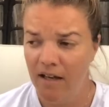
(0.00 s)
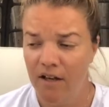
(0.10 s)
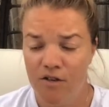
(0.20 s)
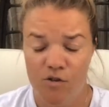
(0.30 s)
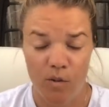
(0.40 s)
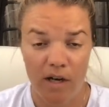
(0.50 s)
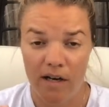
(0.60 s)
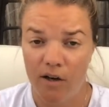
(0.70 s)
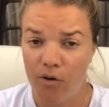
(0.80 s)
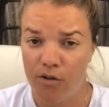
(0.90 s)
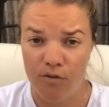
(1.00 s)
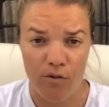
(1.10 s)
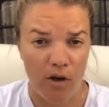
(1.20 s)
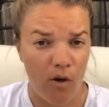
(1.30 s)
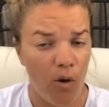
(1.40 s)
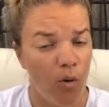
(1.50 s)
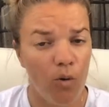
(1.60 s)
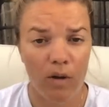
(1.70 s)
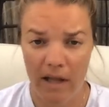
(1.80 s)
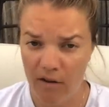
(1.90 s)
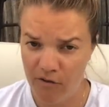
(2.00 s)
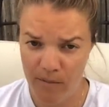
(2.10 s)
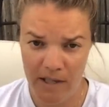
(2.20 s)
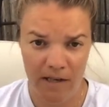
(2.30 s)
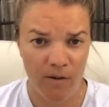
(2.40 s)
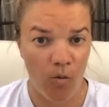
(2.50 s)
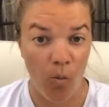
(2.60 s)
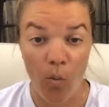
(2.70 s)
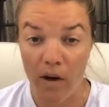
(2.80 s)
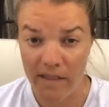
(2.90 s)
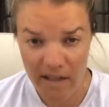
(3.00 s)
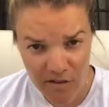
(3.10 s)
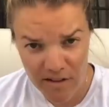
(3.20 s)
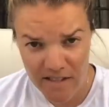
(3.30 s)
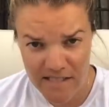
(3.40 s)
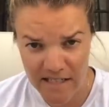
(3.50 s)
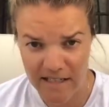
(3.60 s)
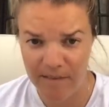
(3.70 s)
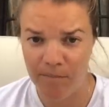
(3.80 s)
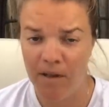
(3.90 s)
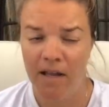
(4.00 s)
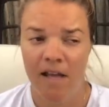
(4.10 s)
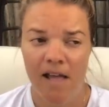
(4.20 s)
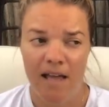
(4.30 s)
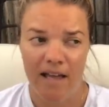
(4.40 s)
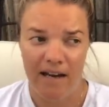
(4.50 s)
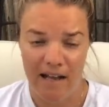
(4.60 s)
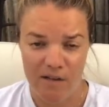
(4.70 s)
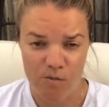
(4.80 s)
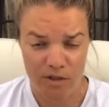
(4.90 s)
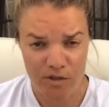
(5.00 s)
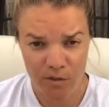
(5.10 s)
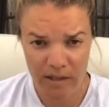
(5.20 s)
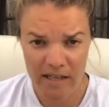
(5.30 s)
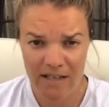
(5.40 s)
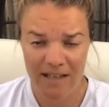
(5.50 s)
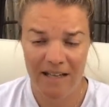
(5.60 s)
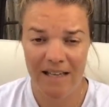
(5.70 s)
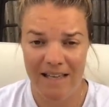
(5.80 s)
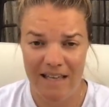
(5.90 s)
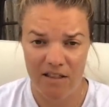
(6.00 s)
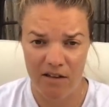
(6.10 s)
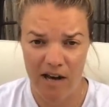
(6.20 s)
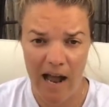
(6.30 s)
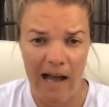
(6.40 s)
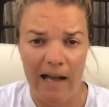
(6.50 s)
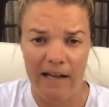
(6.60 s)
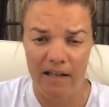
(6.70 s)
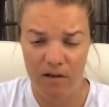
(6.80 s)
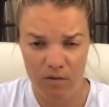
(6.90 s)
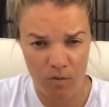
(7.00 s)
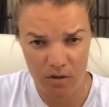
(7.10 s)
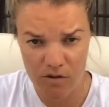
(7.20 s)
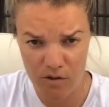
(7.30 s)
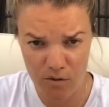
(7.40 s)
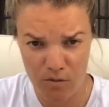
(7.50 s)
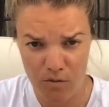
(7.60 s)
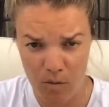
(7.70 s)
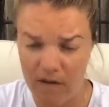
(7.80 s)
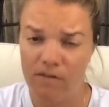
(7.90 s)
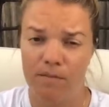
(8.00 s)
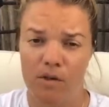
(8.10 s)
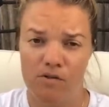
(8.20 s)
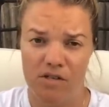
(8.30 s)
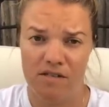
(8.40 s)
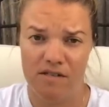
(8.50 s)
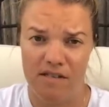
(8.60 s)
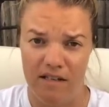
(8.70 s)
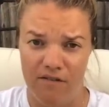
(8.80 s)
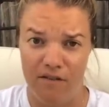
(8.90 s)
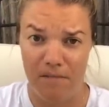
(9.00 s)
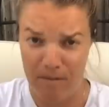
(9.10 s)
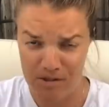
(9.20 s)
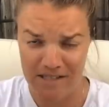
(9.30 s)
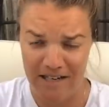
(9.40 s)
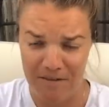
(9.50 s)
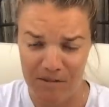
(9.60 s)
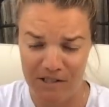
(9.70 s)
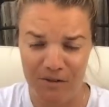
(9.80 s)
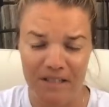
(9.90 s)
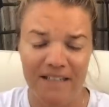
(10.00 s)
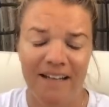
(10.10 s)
So we're going to go through the whole alphabet, one letter at a time, and as we're doing it, either I will do one of the motions if I'm able to get up and do it,